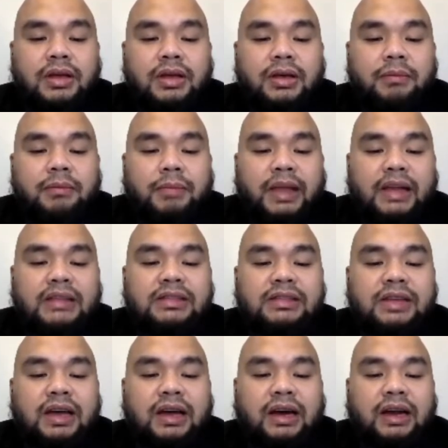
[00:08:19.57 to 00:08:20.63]
Males
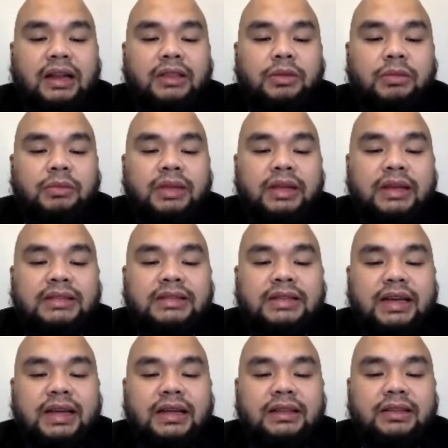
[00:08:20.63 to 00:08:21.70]
randomly
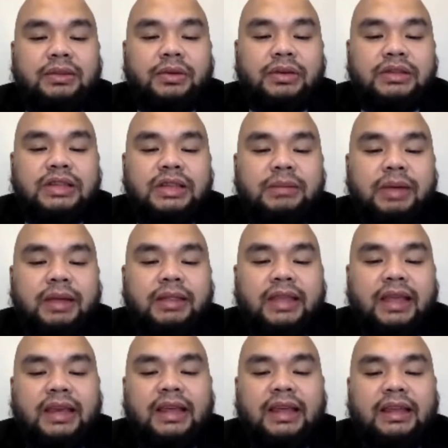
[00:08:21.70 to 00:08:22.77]
assigned to receive a
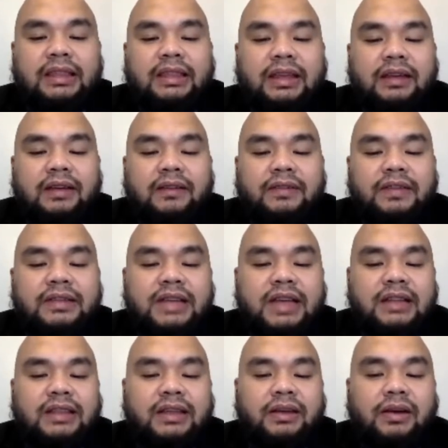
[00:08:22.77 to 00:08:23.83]
daily intake of these
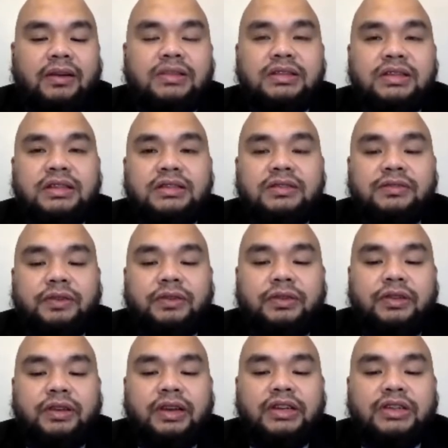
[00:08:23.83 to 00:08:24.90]
antioxidants for the
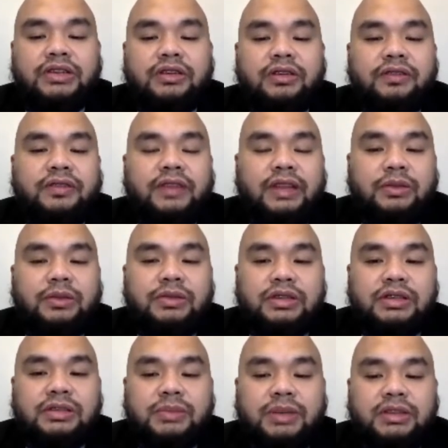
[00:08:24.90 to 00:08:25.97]
duration of 3 to 6
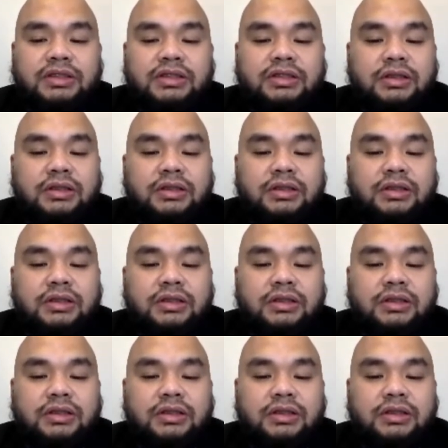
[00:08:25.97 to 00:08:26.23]
months